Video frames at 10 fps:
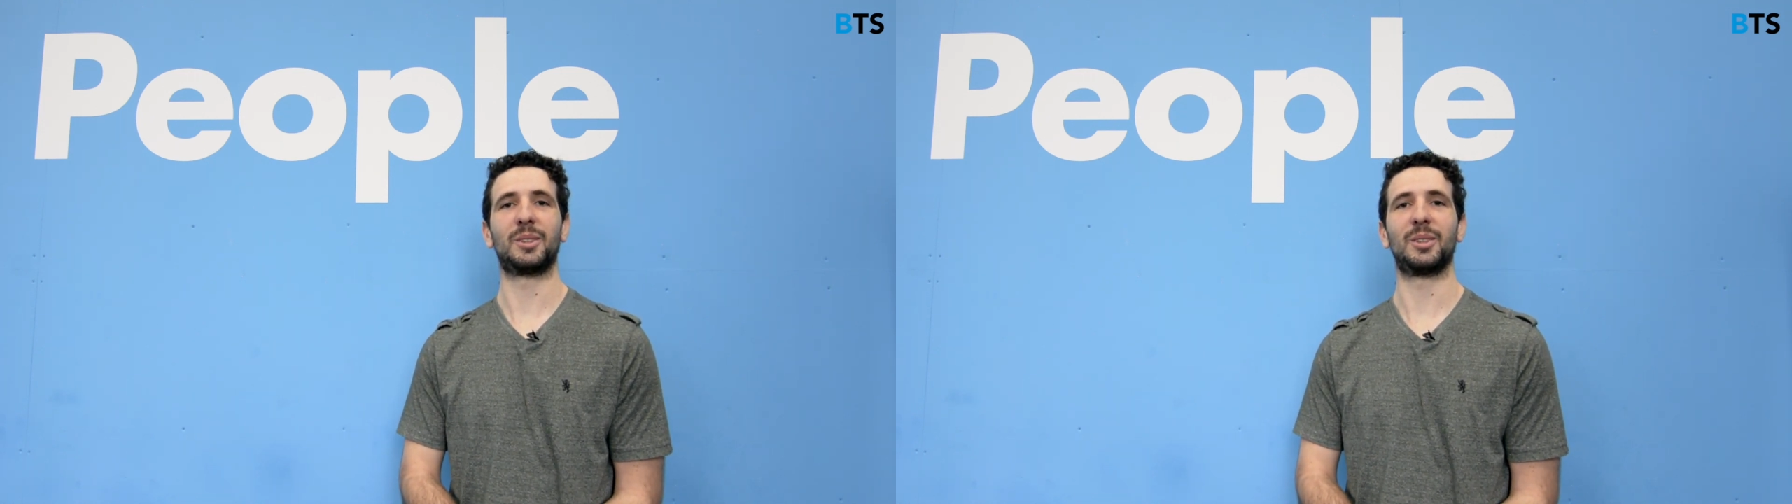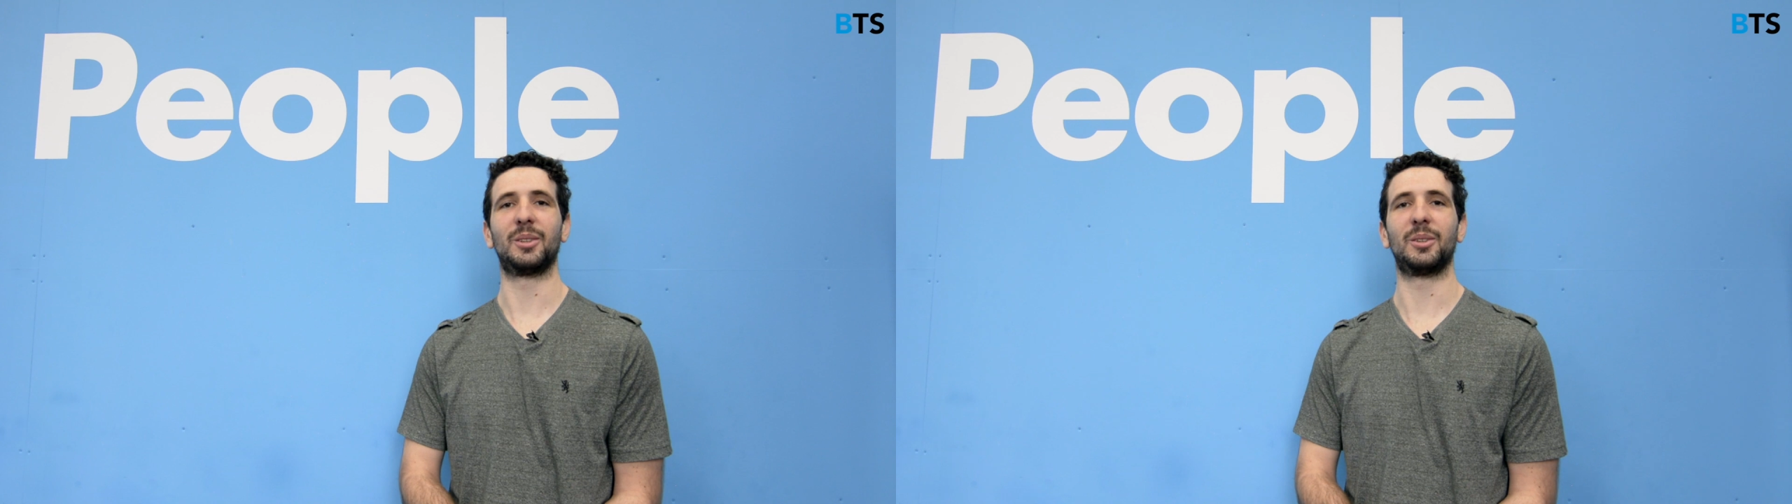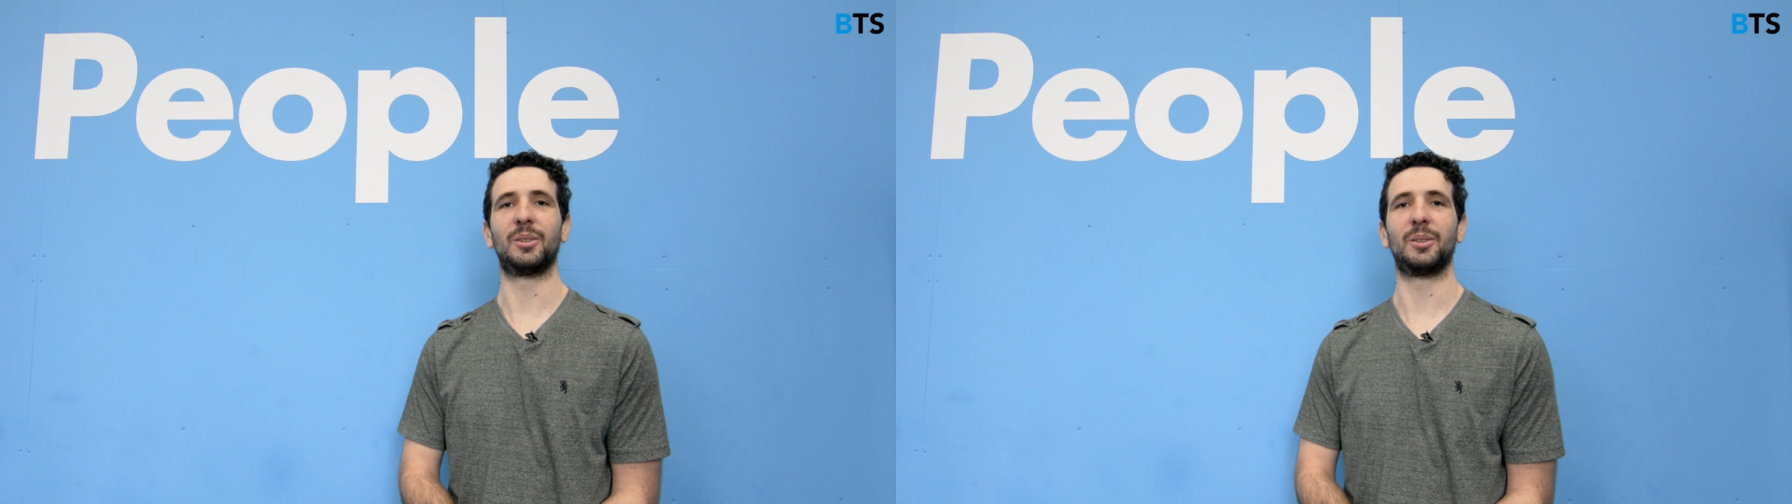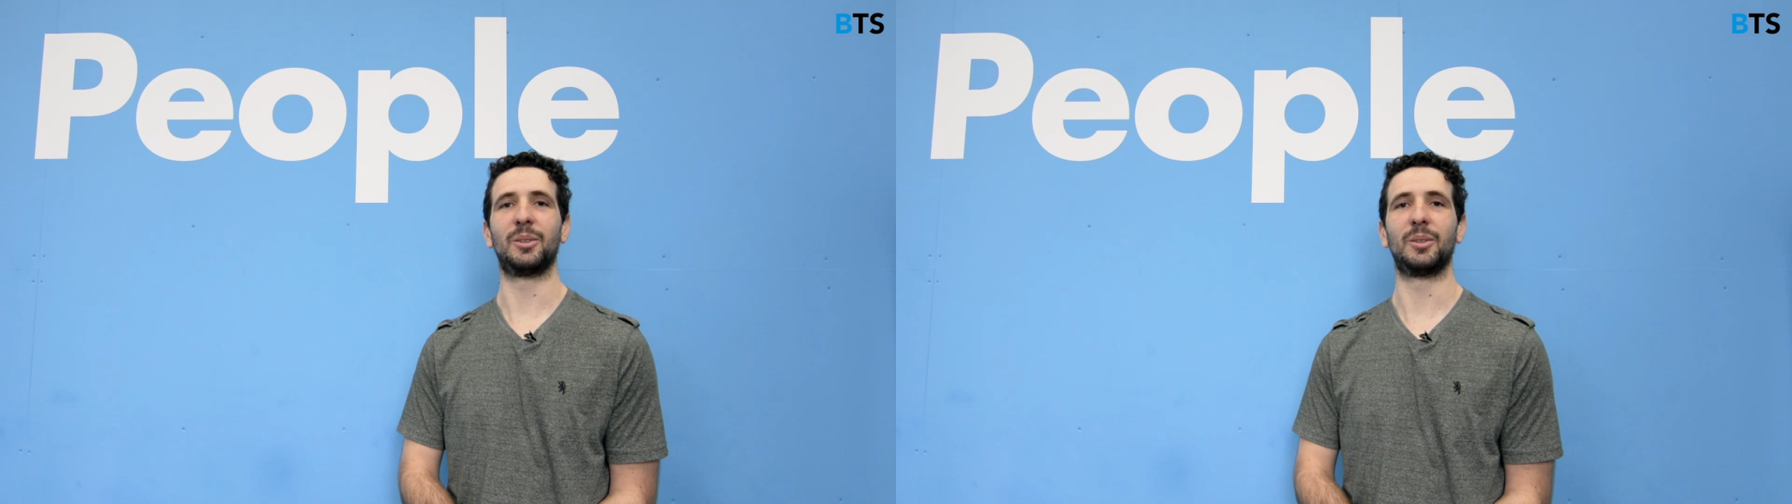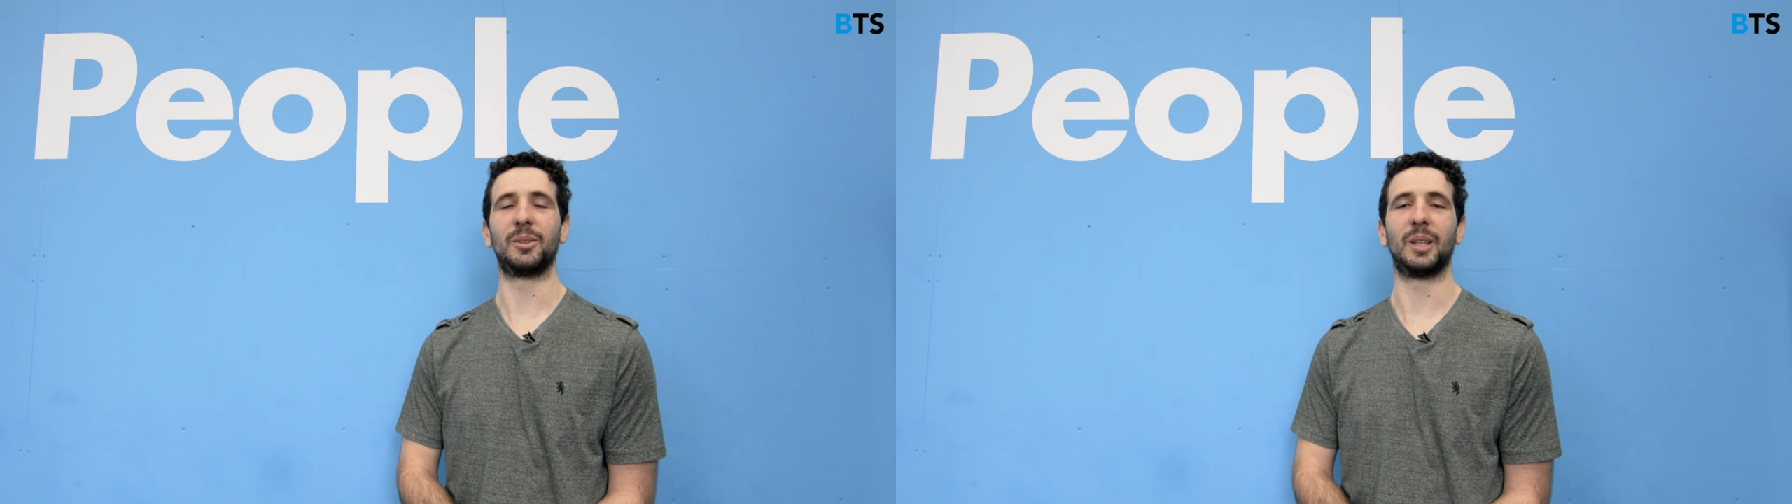
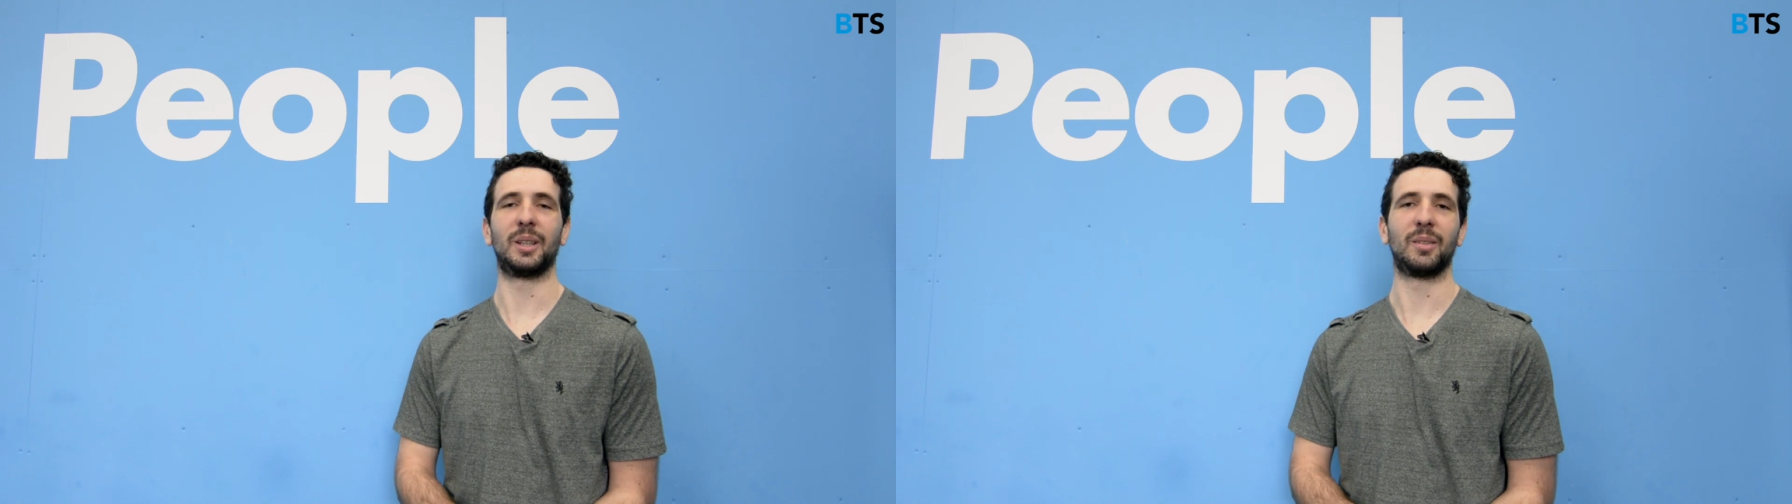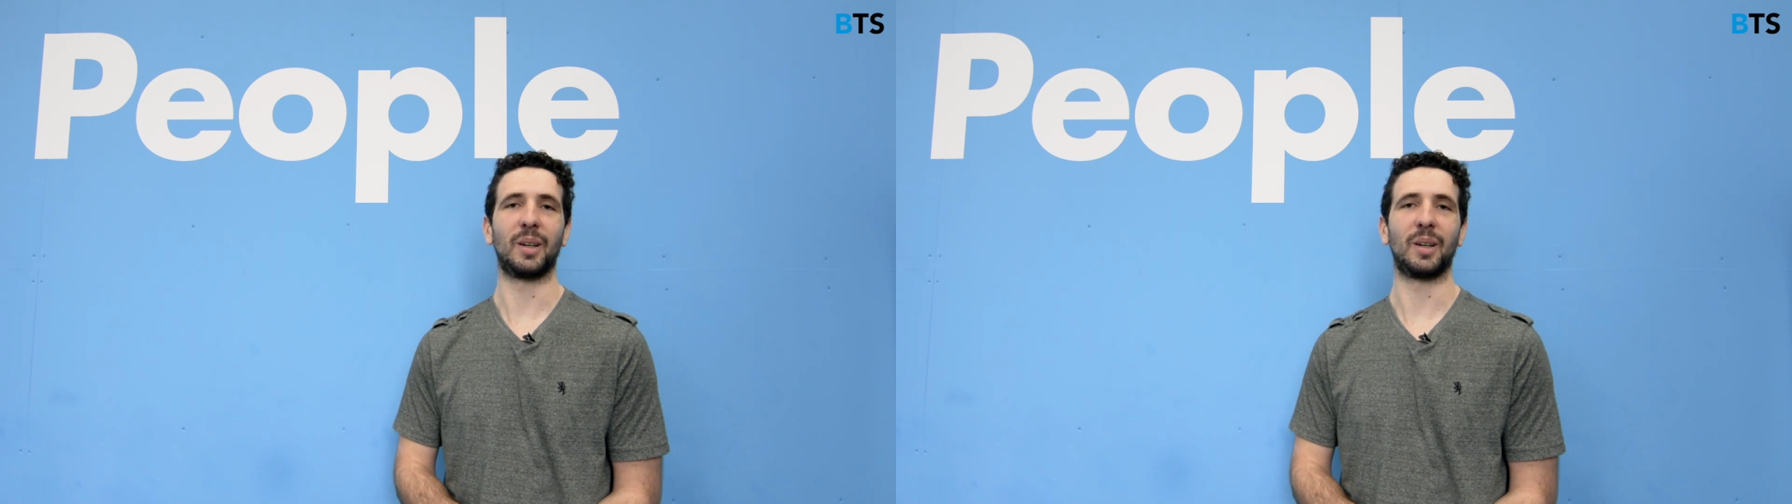So yeah,